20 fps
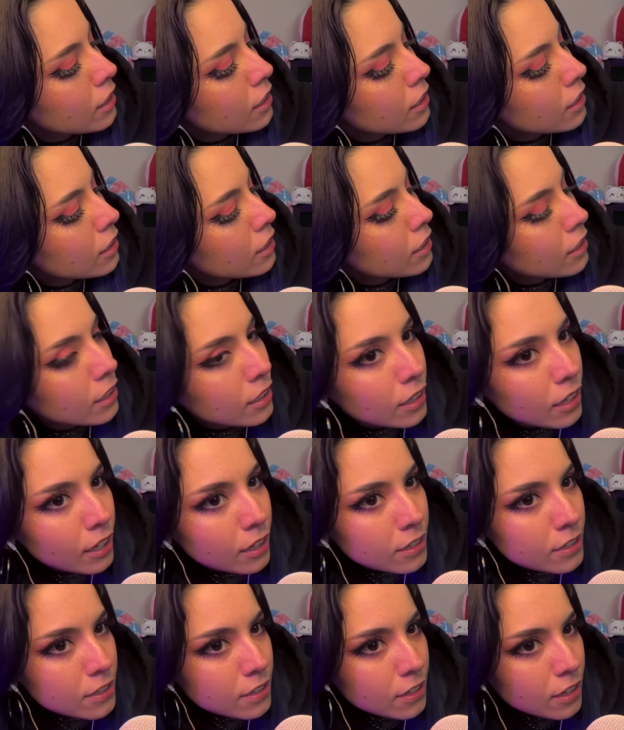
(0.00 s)
The
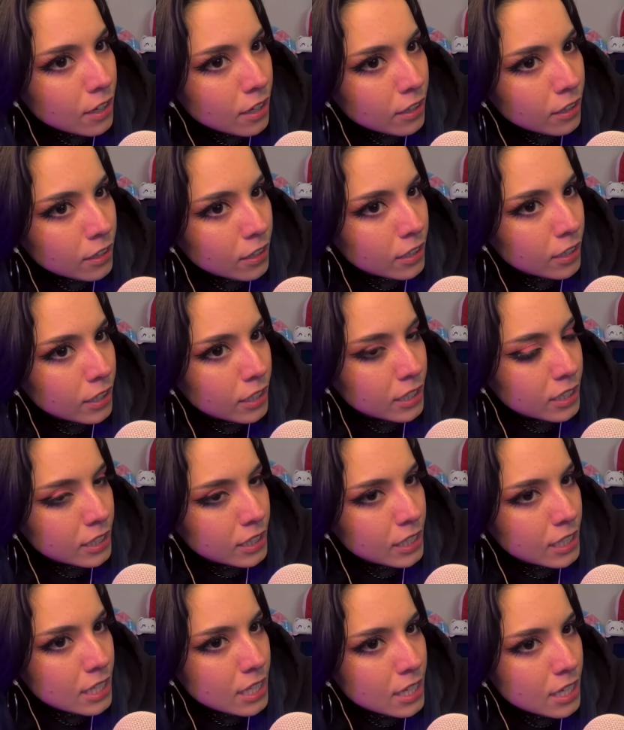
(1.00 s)
next color
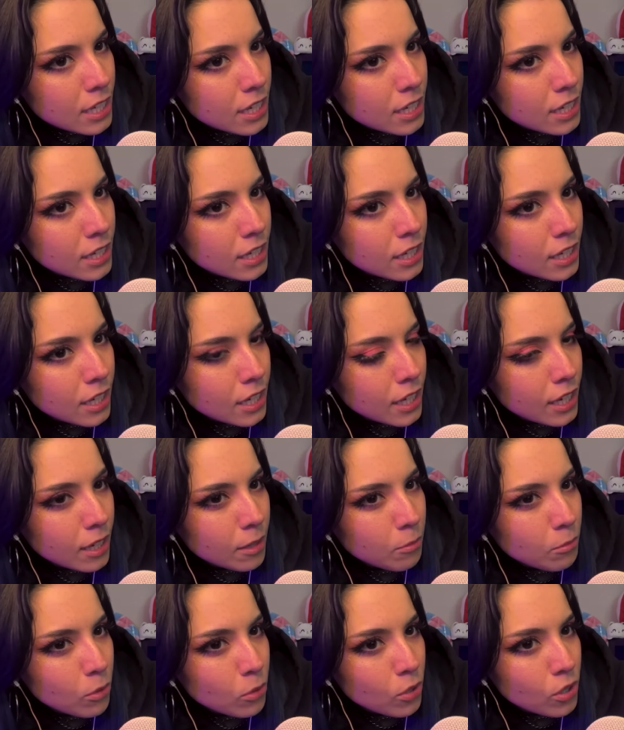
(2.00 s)
is like a
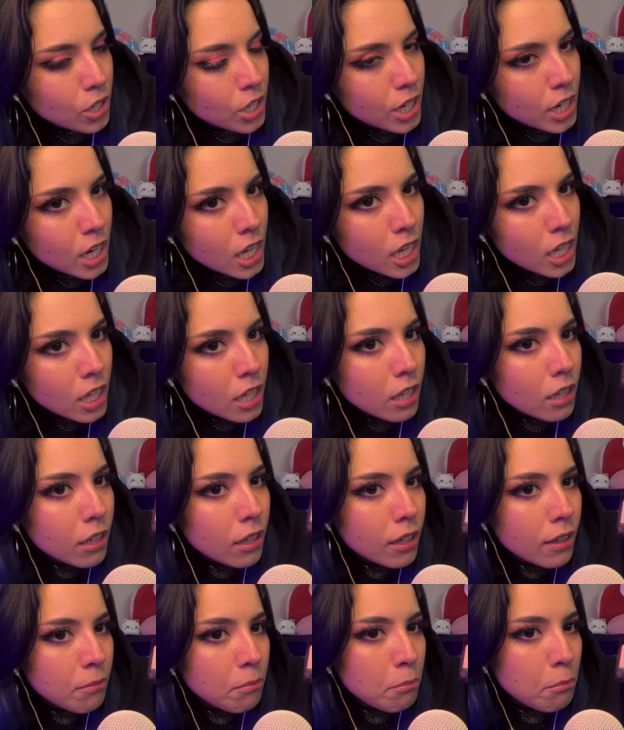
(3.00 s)
more
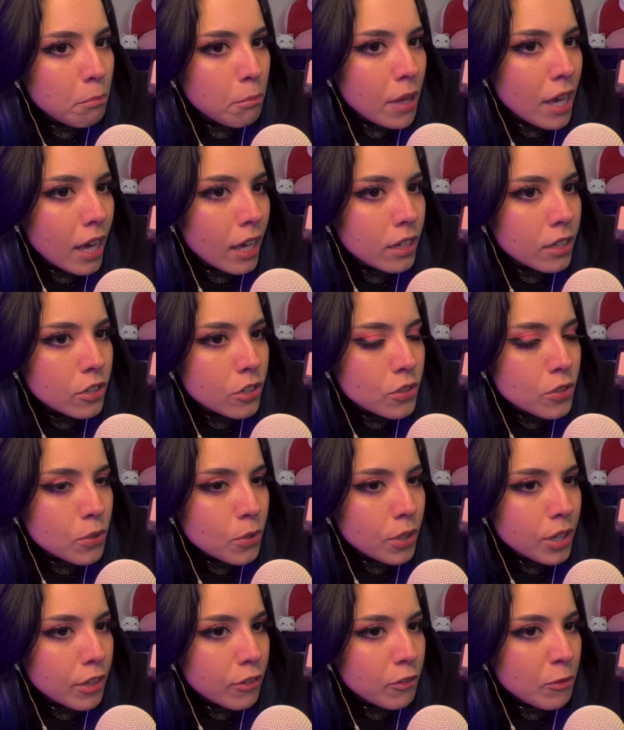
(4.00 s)
matte,
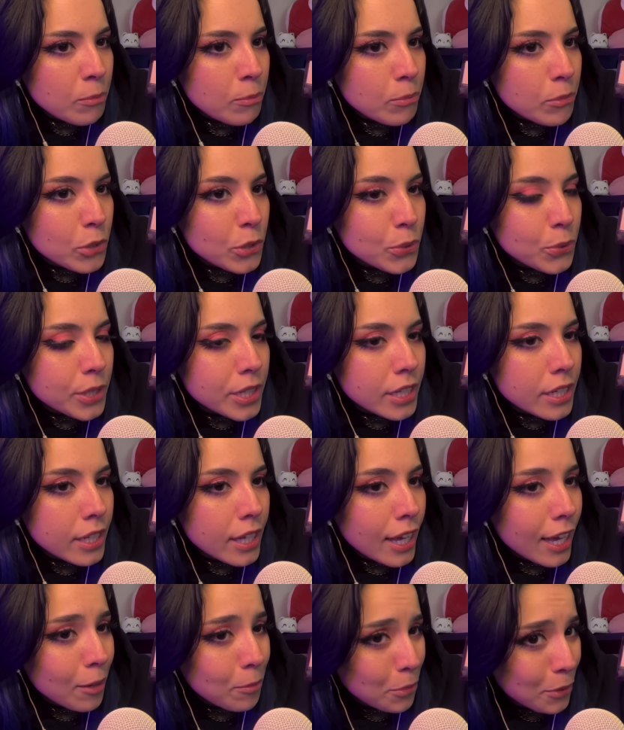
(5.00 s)
sort of muted
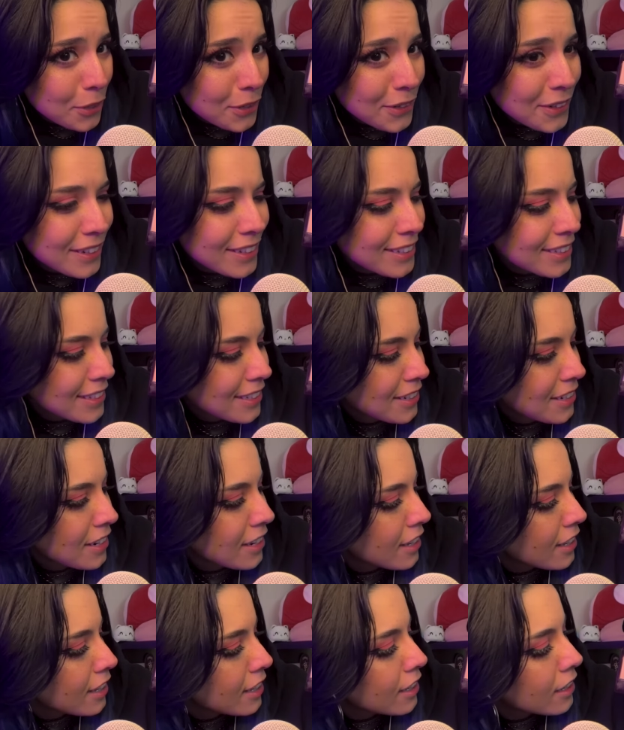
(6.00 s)
apricot
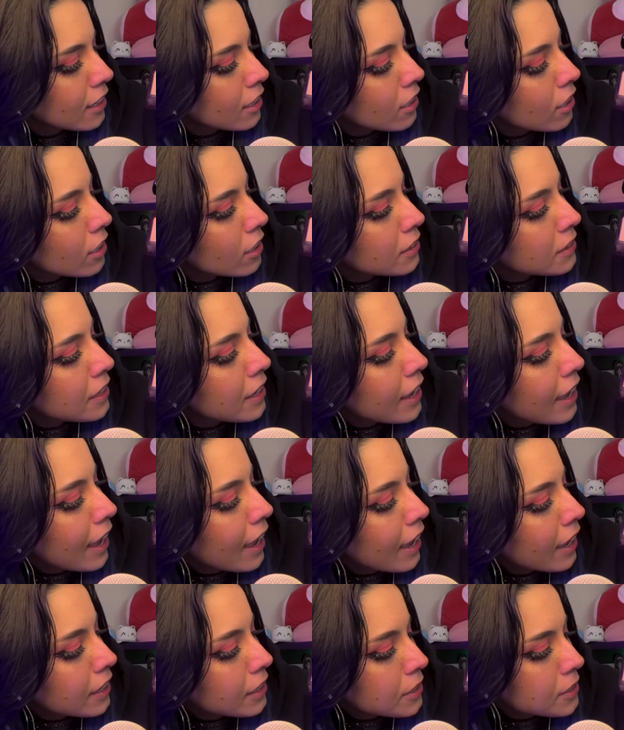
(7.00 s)
called
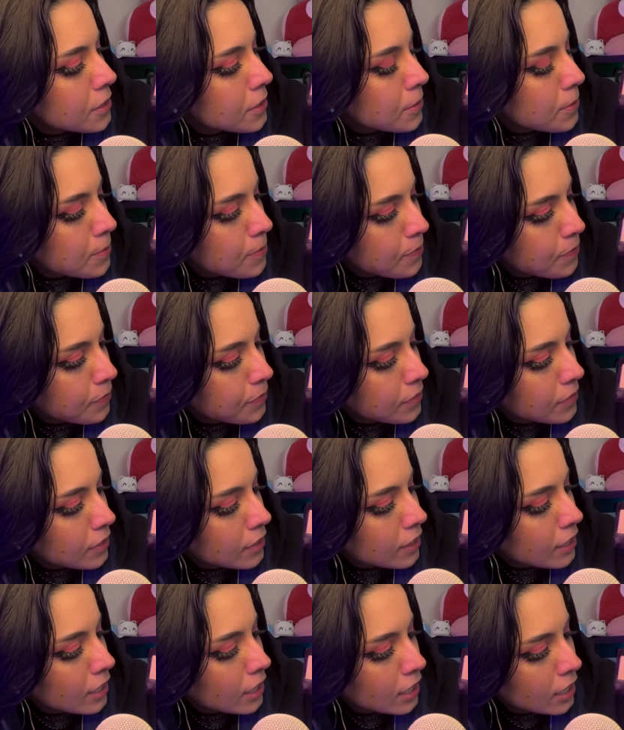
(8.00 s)
Hacked.
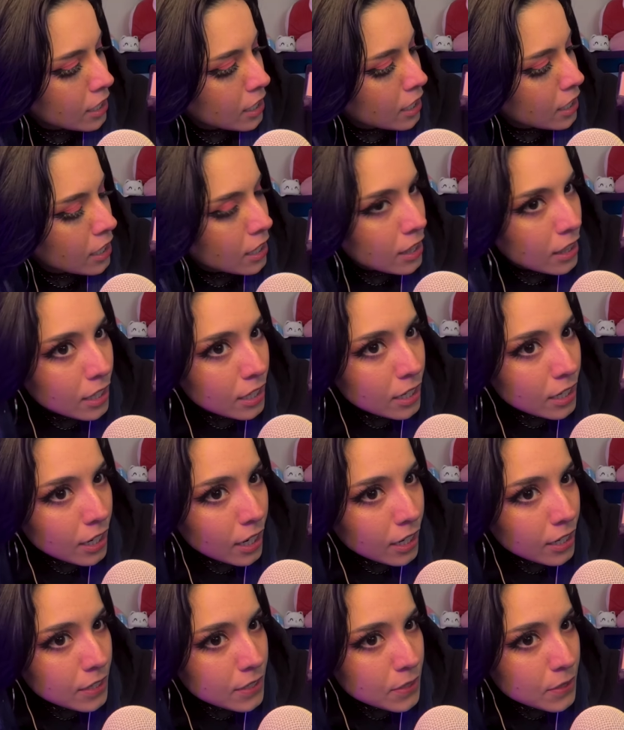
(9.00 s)
The
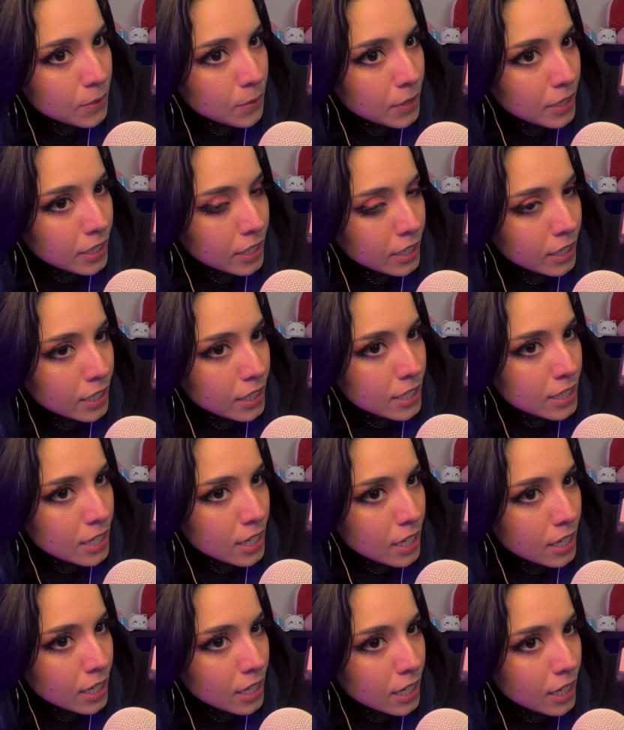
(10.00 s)
next one is
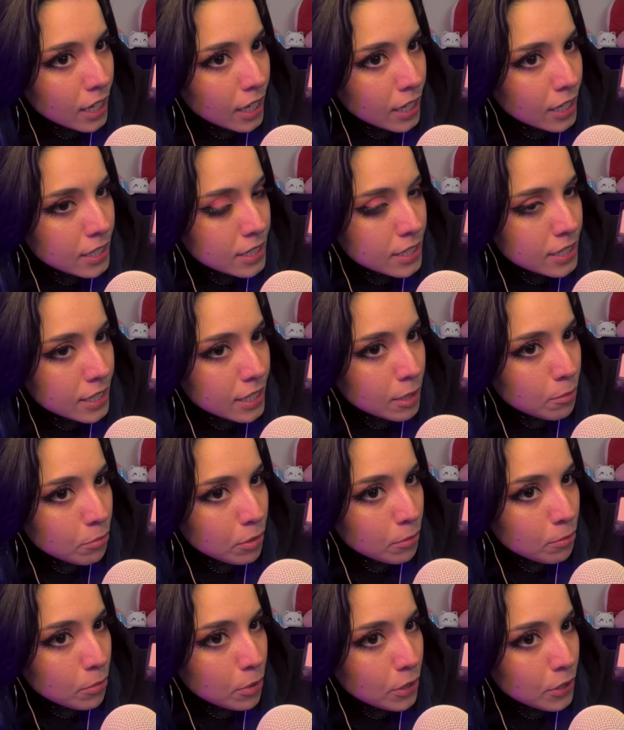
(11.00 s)
like a deep
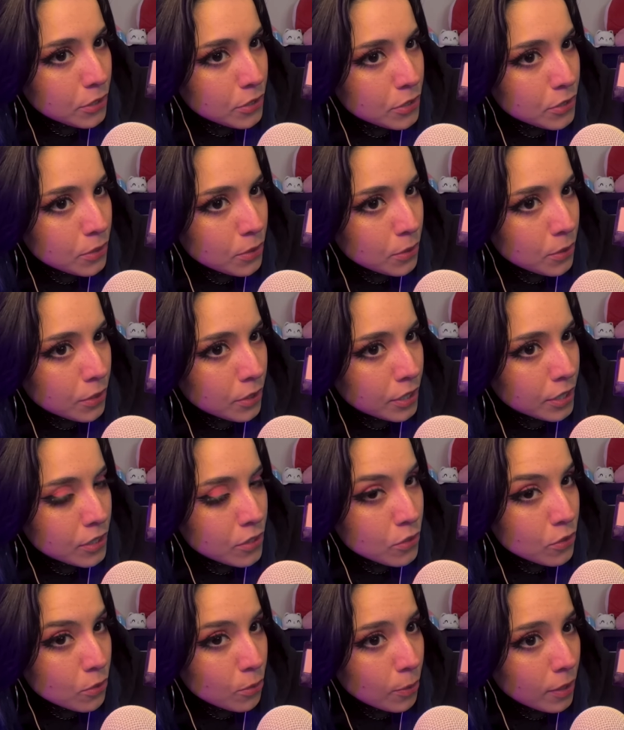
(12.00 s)
burnt
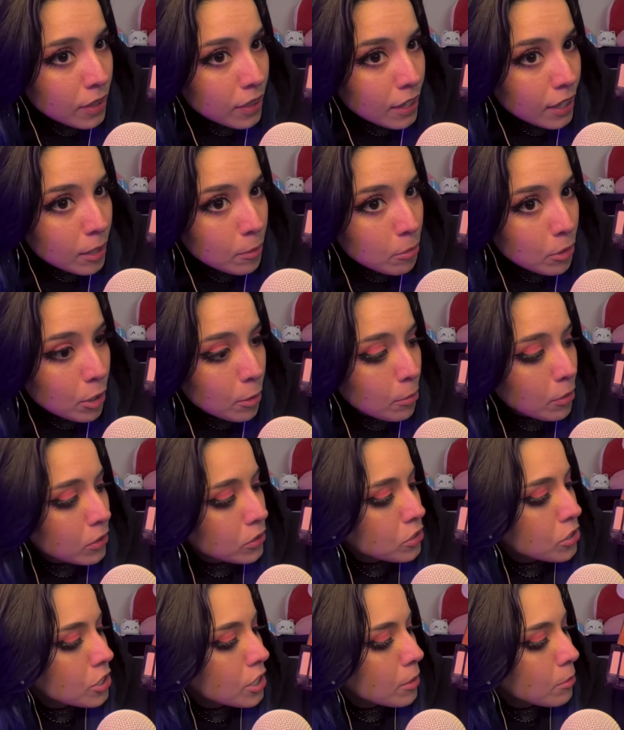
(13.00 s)
orange with a purple
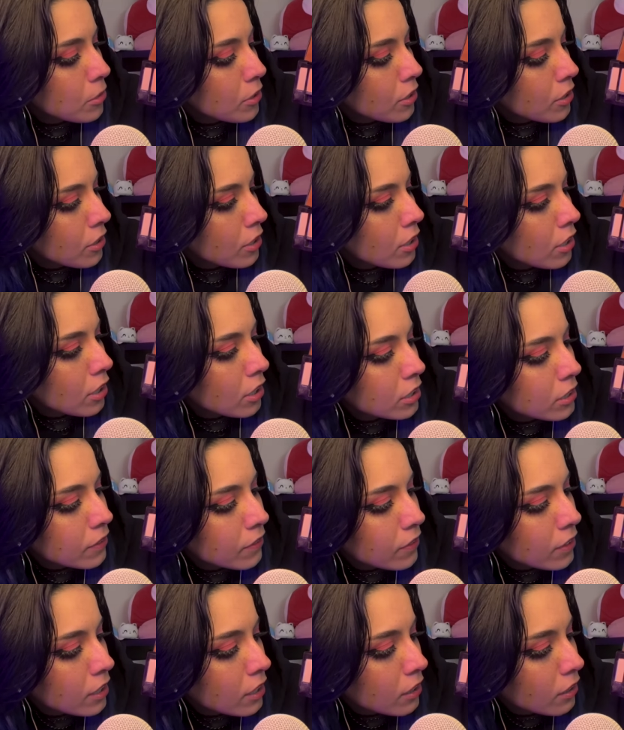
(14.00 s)
shimmer called
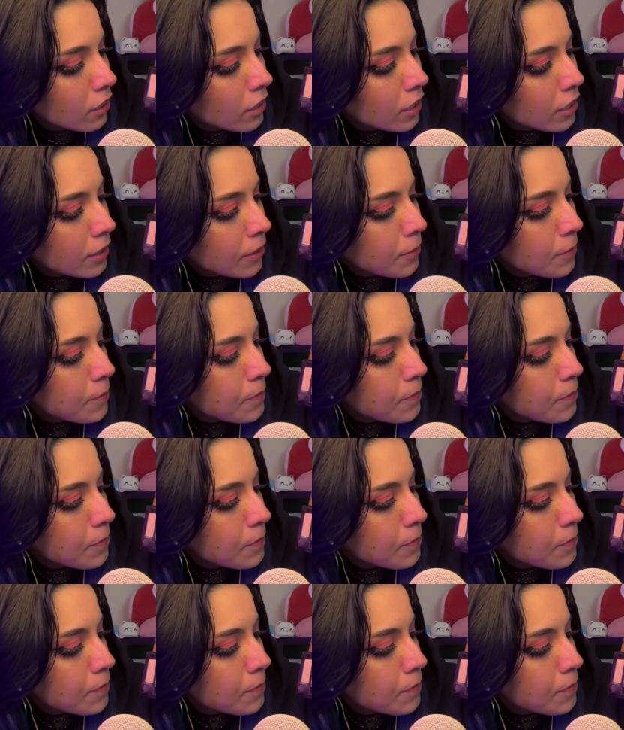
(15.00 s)
VR.